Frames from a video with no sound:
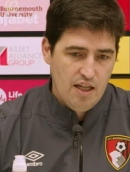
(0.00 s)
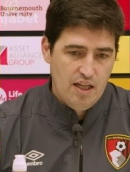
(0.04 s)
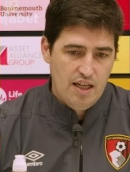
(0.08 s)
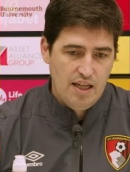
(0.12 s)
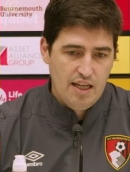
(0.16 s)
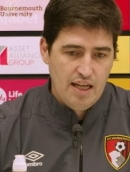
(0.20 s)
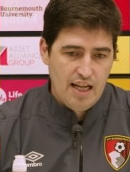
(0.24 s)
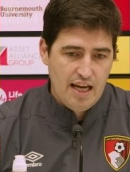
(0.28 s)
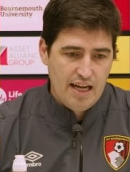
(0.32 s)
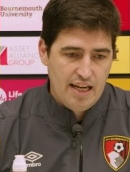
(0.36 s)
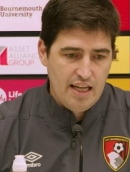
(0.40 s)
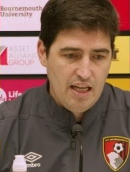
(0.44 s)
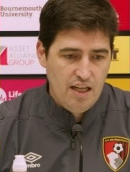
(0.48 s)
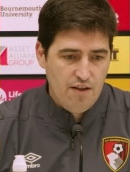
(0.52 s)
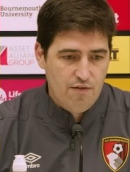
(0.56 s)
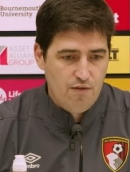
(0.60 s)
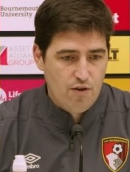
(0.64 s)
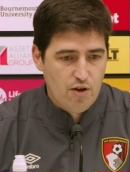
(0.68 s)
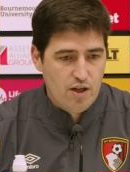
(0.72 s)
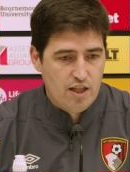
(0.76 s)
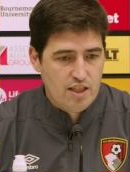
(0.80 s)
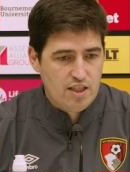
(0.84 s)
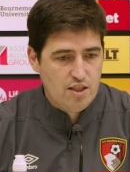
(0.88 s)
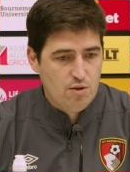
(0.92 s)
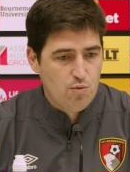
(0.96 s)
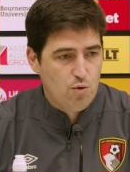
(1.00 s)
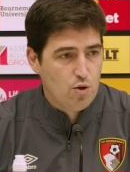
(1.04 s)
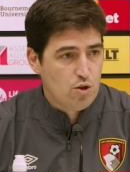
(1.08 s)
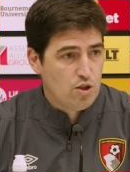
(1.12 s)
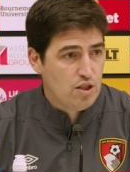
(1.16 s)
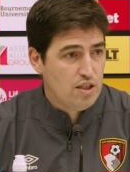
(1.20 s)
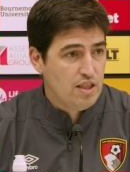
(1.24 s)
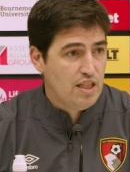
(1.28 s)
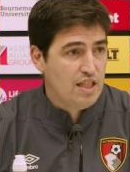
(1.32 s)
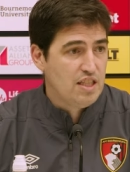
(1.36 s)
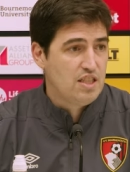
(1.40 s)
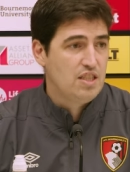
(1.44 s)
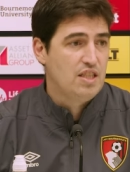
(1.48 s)
Luckily for us, it
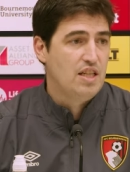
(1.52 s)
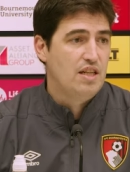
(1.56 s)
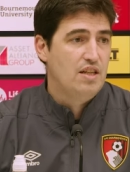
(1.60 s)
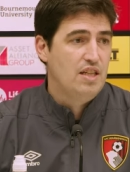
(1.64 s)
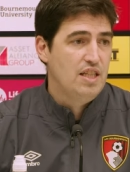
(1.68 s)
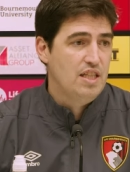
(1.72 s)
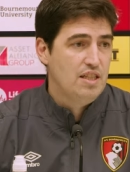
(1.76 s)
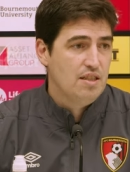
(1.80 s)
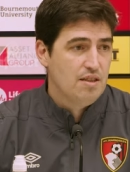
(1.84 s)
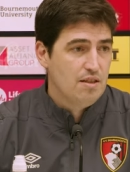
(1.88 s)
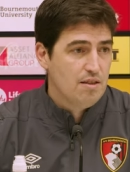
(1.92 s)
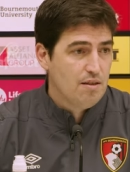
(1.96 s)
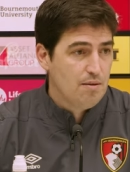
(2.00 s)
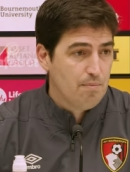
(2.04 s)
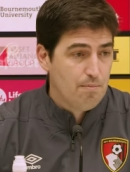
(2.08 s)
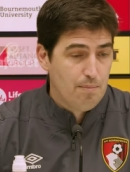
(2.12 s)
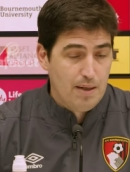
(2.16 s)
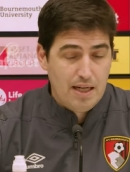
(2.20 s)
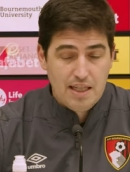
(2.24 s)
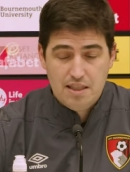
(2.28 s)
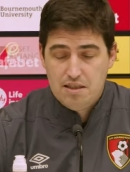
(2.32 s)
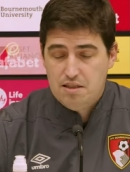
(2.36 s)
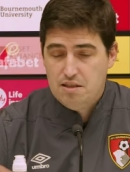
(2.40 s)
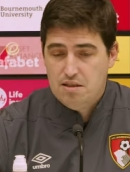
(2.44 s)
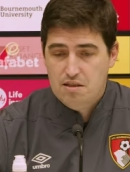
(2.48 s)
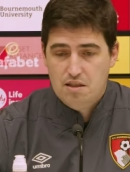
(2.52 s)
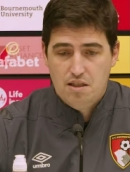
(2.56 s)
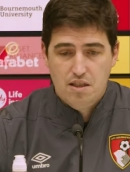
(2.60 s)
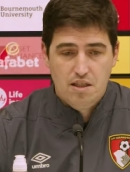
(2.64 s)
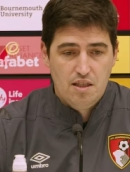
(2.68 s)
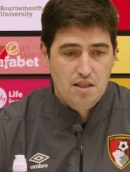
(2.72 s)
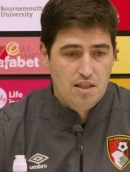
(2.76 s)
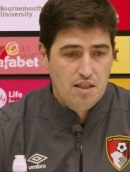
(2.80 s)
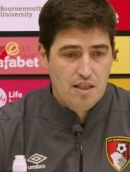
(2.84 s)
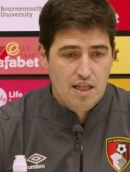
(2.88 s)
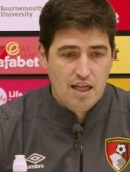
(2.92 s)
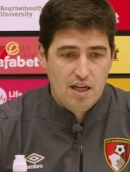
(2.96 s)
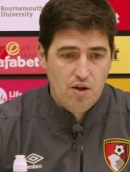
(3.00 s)
wasn't necessary. But
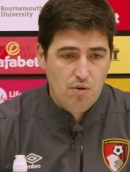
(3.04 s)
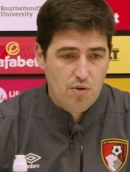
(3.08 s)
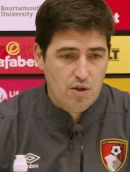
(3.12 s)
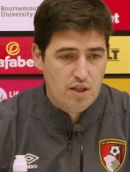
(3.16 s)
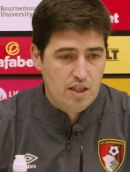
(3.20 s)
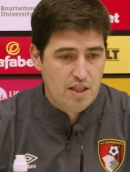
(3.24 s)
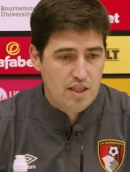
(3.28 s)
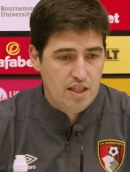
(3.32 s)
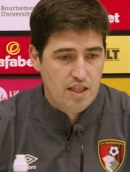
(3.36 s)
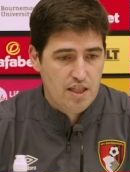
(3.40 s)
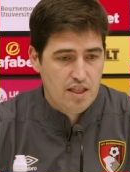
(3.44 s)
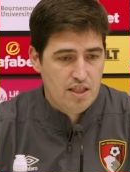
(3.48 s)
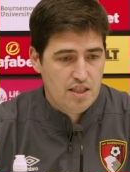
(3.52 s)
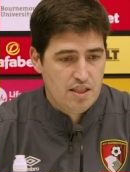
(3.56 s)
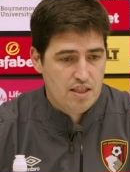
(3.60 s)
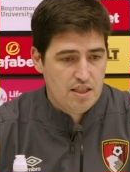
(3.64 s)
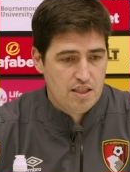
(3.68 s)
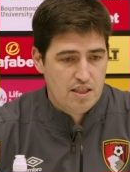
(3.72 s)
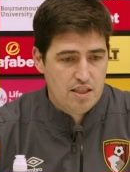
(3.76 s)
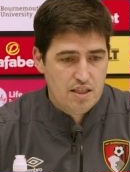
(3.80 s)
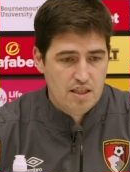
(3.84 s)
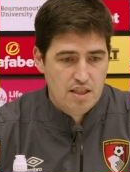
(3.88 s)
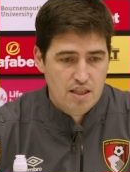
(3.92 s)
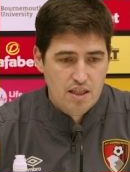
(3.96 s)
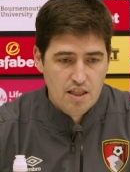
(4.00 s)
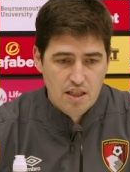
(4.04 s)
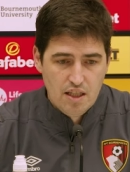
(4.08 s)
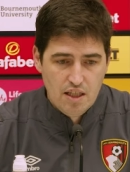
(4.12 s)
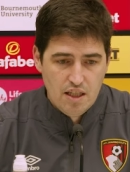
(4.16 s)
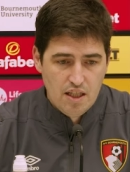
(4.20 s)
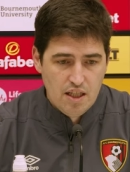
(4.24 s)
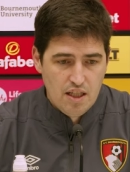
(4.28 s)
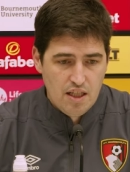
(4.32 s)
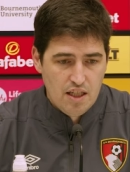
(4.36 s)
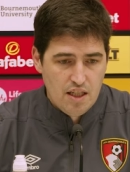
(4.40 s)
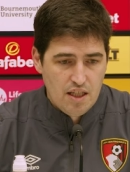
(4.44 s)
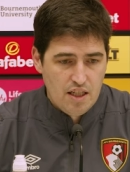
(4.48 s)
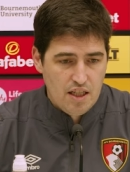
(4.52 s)
now he has
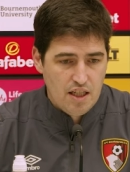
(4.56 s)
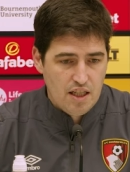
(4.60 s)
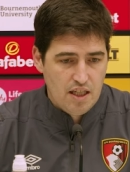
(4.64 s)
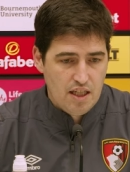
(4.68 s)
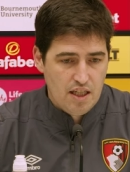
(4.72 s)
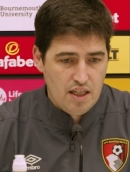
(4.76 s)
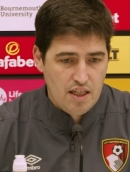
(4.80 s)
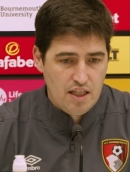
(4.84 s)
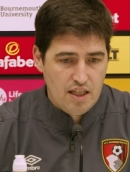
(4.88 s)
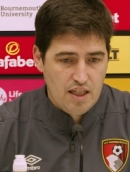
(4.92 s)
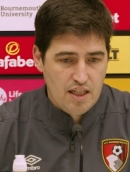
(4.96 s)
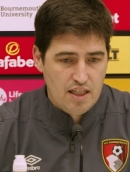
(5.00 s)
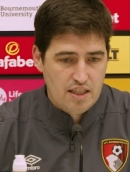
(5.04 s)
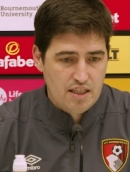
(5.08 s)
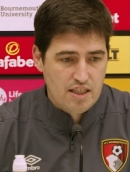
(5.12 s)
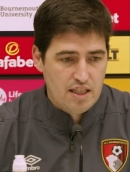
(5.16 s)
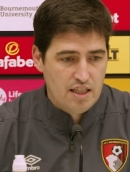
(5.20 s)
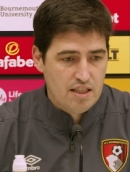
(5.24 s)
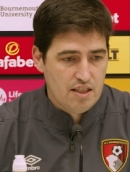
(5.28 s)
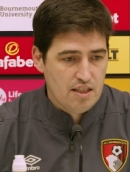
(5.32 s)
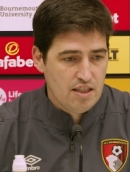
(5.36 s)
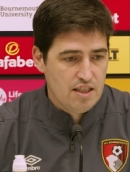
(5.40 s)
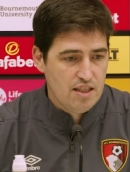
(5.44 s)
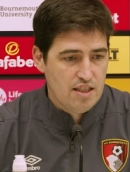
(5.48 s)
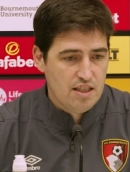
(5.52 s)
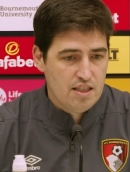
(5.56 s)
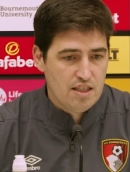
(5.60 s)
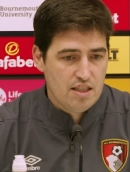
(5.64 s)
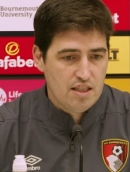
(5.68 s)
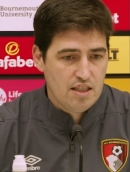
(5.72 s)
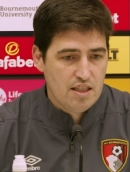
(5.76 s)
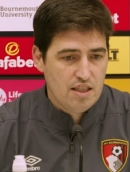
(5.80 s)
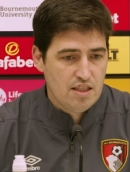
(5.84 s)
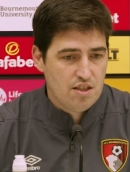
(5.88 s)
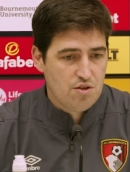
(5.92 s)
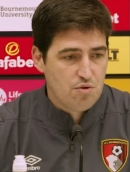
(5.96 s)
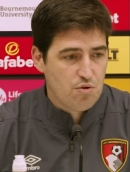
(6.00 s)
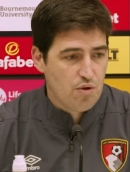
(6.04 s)
had
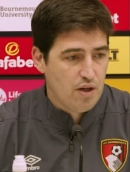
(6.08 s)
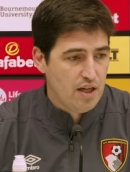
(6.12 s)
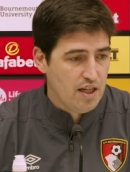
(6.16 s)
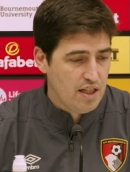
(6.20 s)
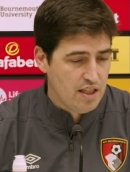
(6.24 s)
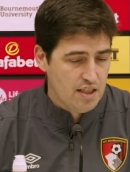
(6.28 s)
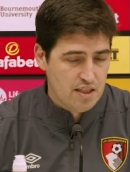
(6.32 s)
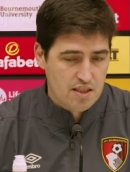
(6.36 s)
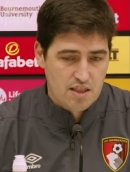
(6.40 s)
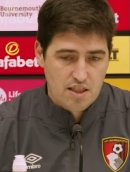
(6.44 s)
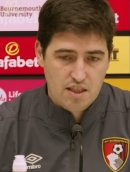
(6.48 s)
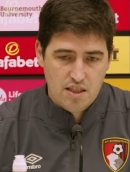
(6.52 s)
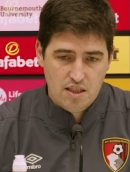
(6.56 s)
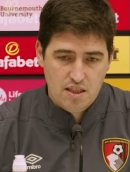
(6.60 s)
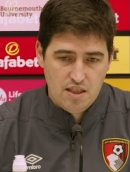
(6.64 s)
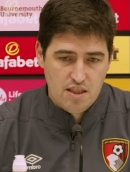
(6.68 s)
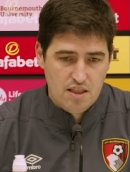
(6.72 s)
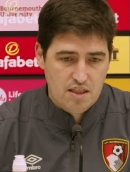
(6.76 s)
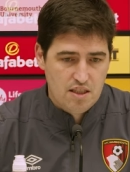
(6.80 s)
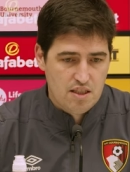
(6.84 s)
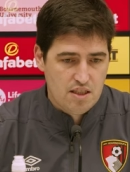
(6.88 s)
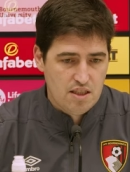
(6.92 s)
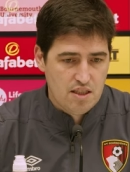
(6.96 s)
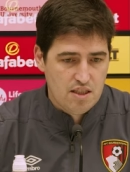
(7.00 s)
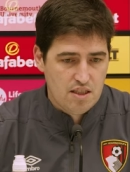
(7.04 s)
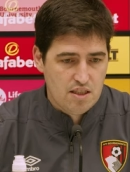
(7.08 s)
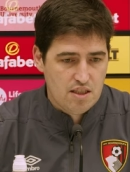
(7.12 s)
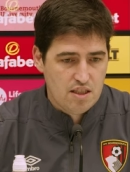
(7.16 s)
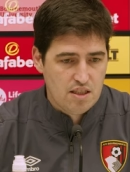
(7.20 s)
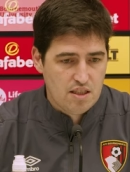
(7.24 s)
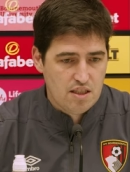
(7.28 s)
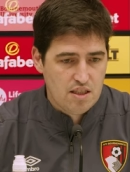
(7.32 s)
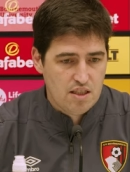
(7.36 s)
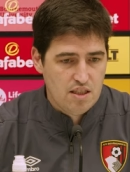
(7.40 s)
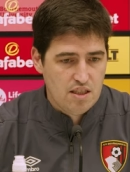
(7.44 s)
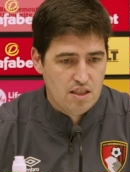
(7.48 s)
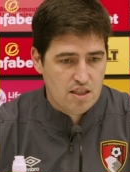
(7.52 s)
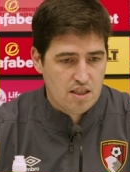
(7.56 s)
his trainings and
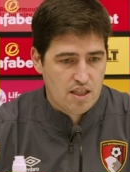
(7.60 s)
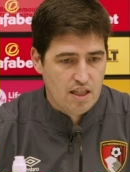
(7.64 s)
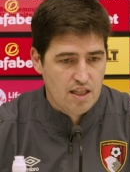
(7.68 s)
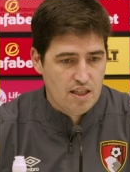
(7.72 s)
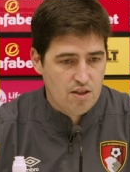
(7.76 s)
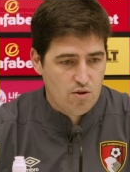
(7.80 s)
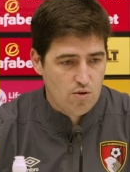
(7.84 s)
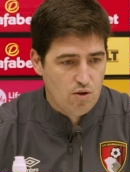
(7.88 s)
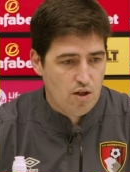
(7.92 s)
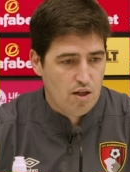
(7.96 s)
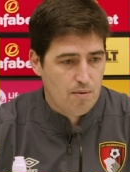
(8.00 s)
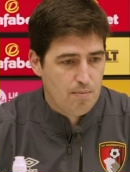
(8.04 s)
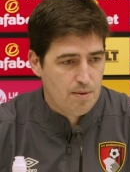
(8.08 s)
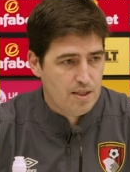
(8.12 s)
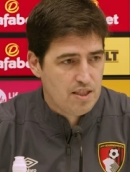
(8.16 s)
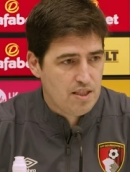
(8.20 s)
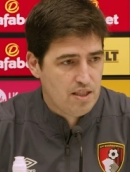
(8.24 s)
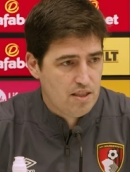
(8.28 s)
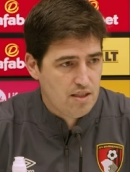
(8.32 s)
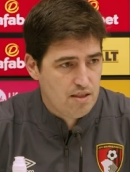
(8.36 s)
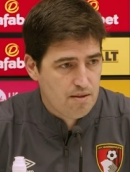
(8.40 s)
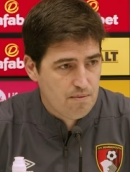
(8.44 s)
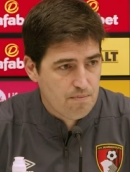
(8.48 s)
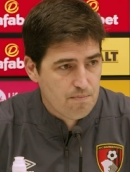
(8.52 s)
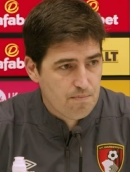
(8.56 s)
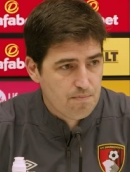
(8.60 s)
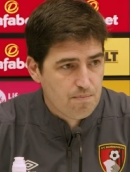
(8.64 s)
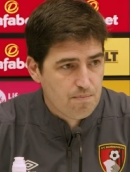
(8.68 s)
is ready to help us. Yes.